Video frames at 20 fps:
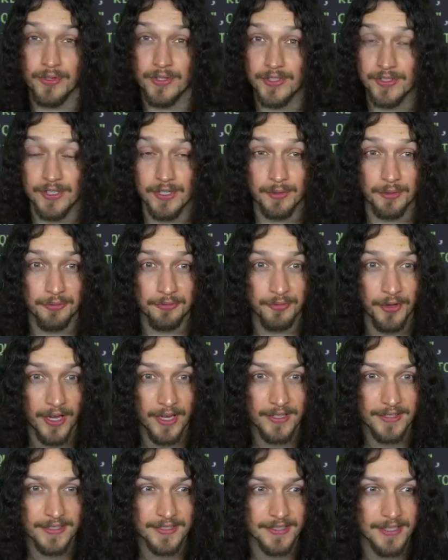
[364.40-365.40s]
the secret
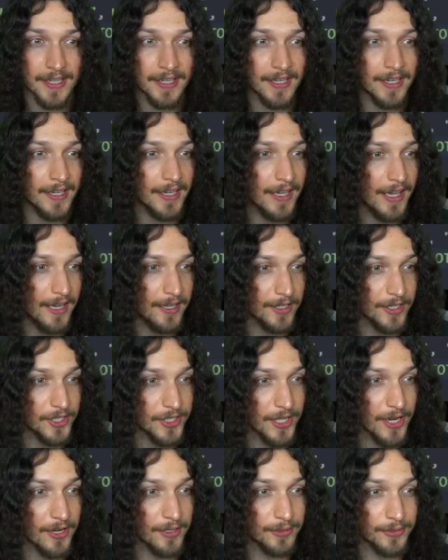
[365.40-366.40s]
fight. And he
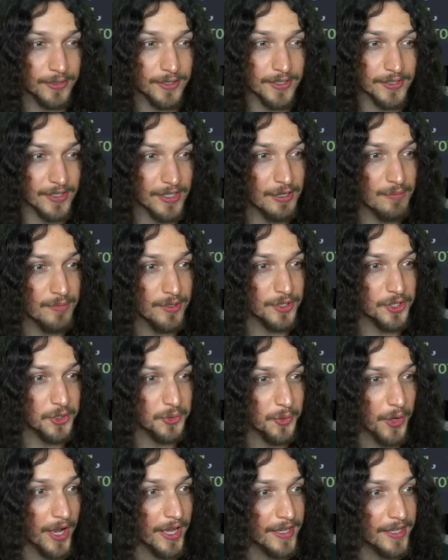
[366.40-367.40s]
shared this image
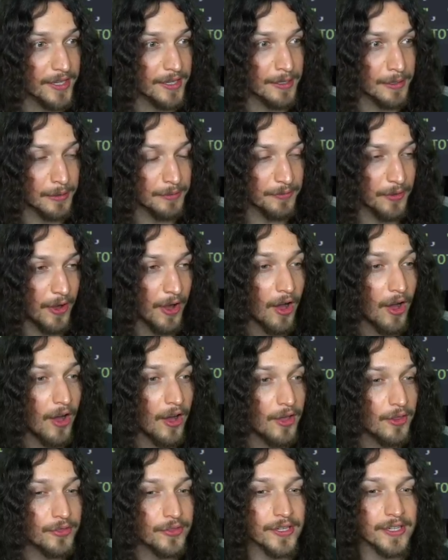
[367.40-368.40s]
right here of
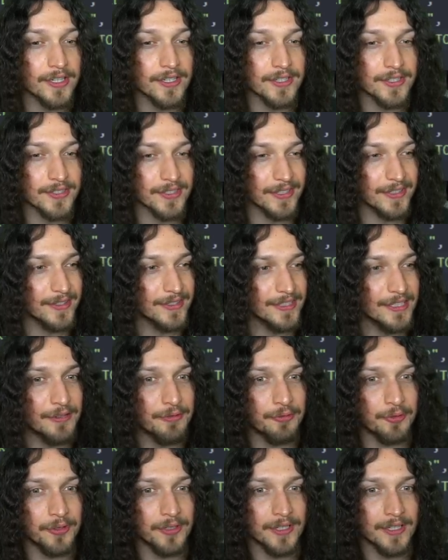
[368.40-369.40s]
all these
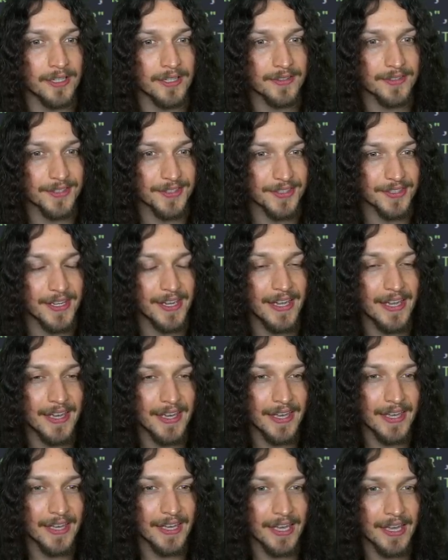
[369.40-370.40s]
different hints.
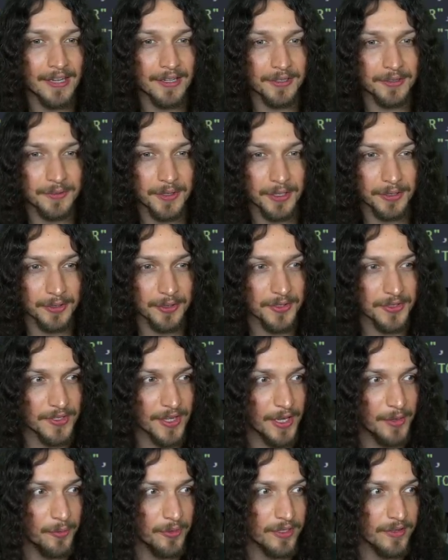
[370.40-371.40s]
Interloko
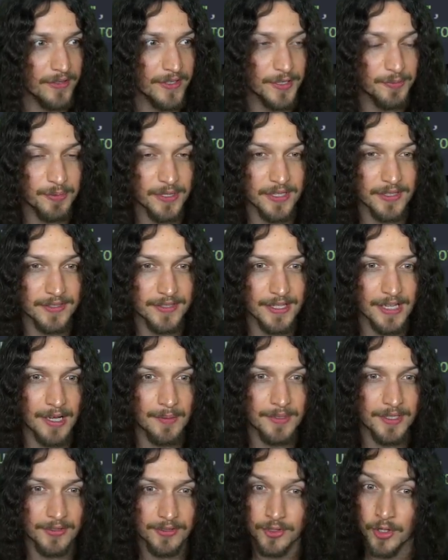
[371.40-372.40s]
saying one of these being
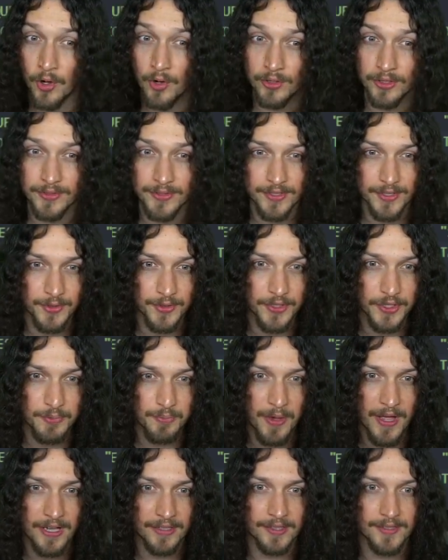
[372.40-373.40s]
dubbed Total
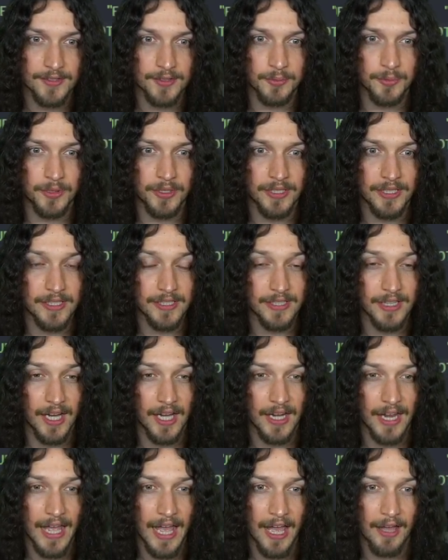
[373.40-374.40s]
Disrespect is the one he
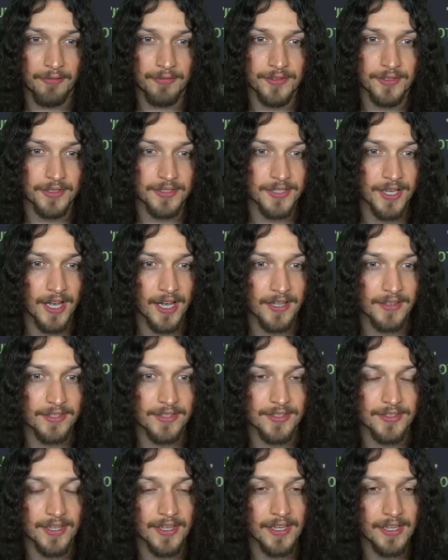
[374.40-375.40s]
got after
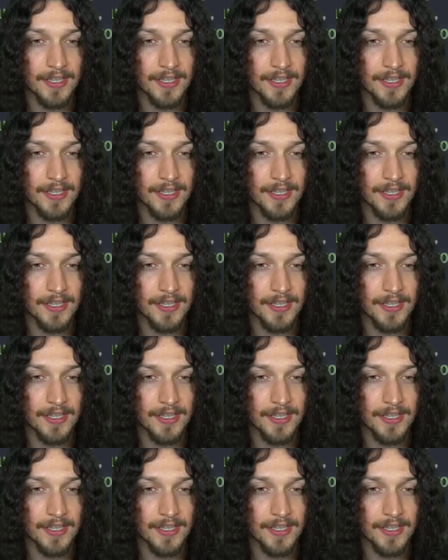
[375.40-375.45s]
taunts.